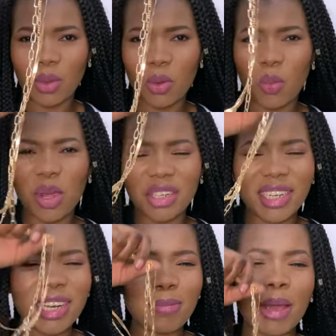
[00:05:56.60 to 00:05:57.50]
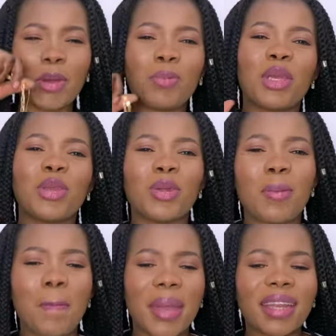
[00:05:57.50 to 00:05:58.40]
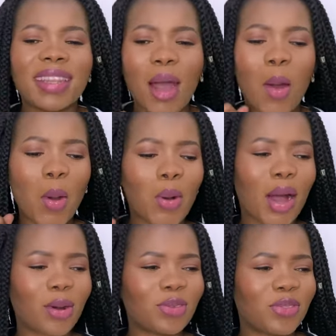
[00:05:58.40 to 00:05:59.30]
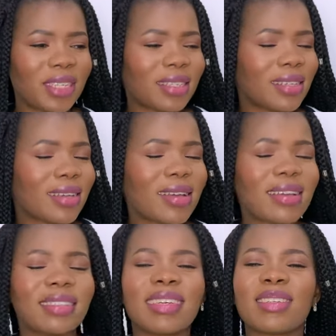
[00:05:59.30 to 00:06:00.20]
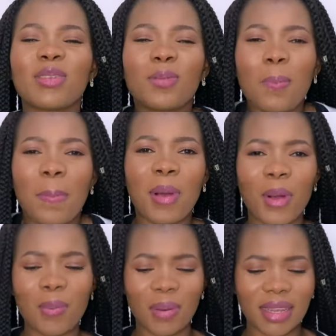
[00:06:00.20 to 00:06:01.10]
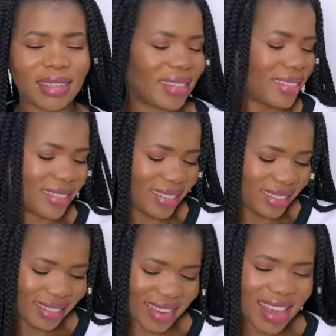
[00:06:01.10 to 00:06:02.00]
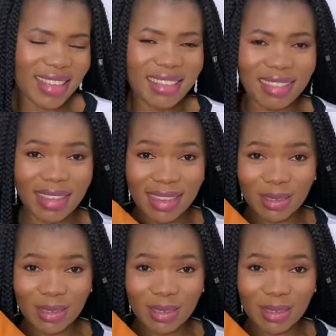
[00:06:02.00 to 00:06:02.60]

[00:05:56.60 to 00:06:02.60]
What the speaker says: which in my opinion made the whole outfit just pop. And this